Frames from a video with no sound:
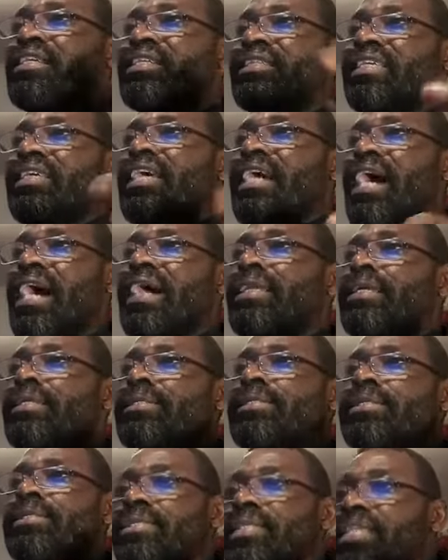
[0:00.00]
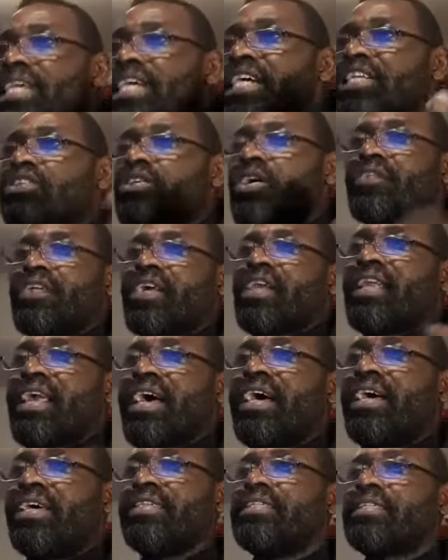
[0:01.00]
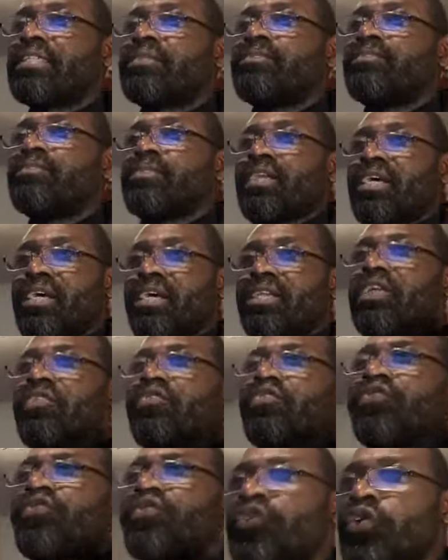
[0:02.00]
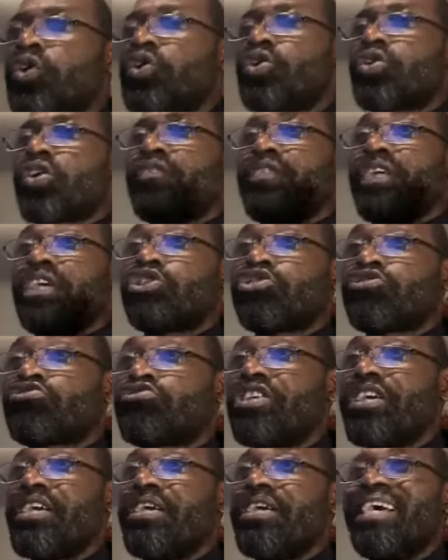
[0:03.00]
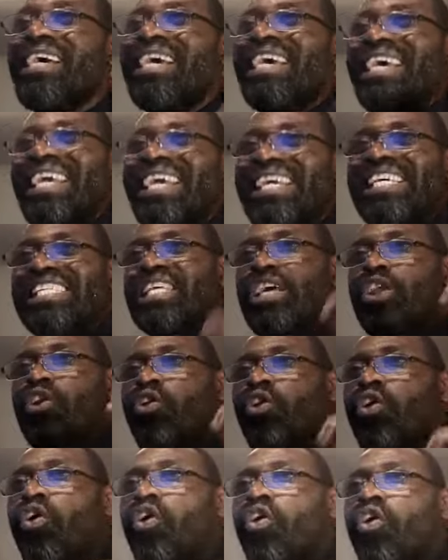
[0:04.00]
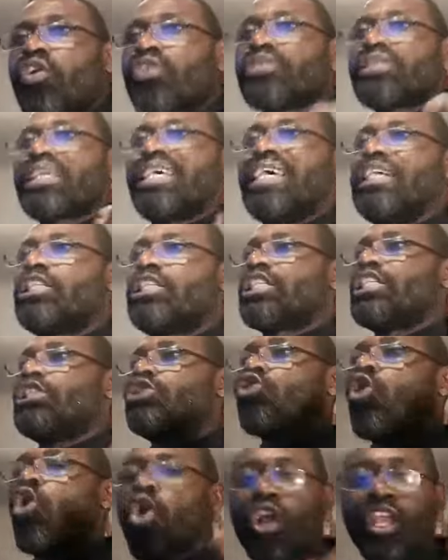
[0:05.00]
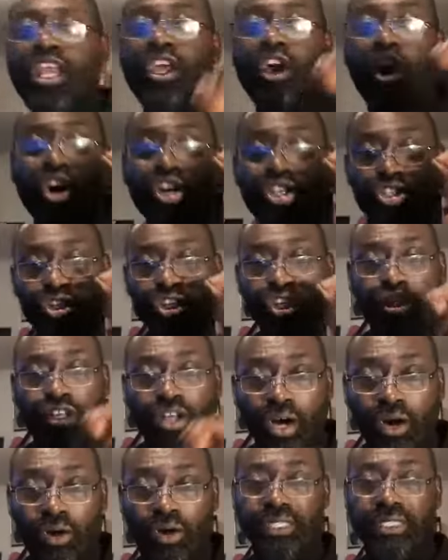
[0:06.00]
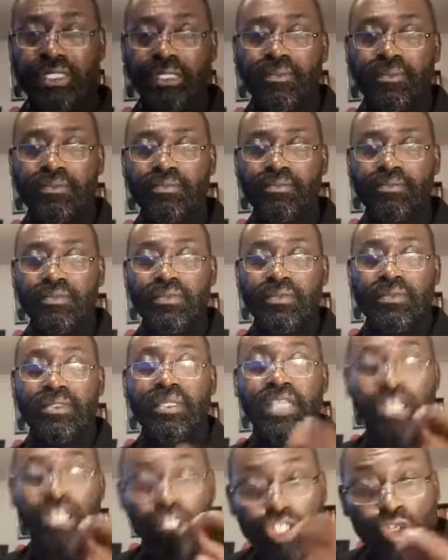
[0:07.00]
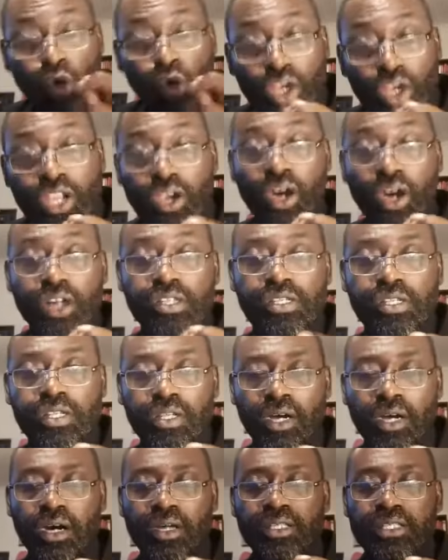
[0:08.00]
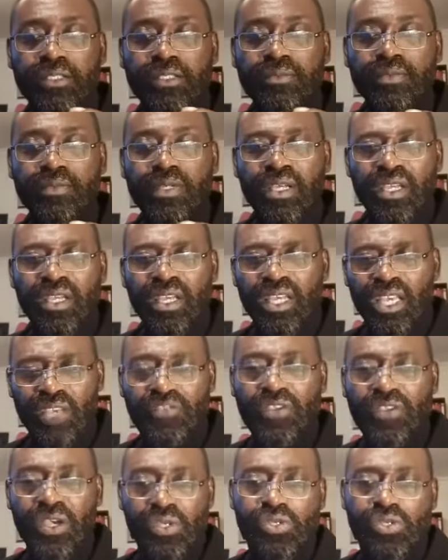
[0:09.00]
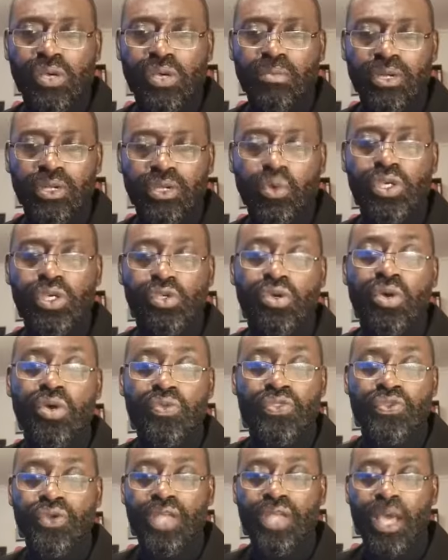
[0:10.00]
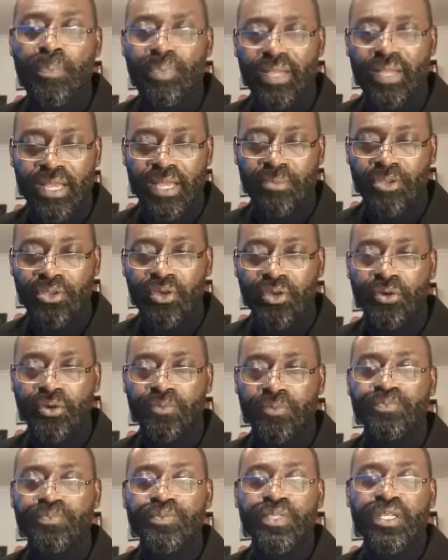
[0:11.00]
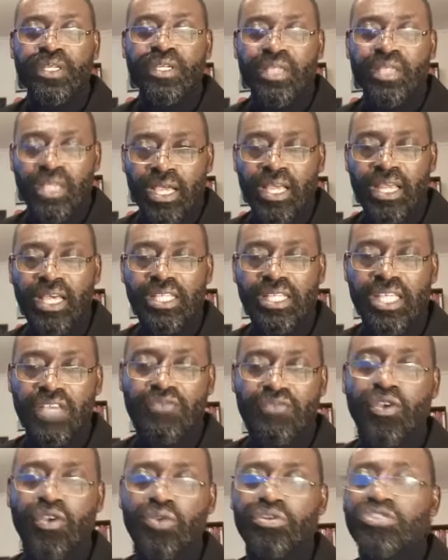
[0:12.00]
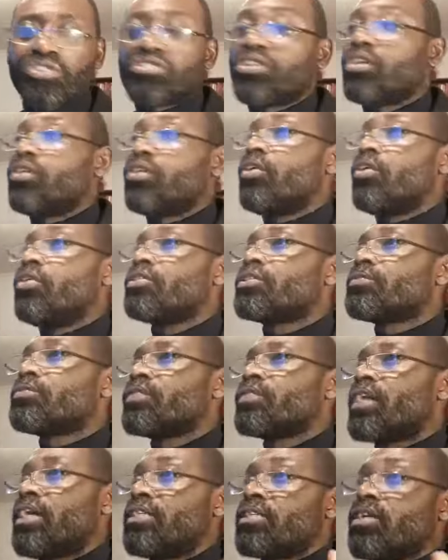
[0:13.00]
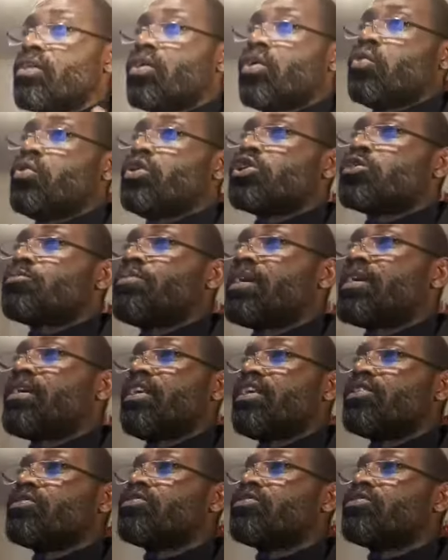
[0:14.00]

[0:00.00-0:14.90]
They are the seed of the land and the fruits of the tree is the Lord's. It is holy unto God. It's holy unto God. If you are somebody who is going through that, please let me know. And let's give glory to the Lord. That is the Lord who is speaking. It's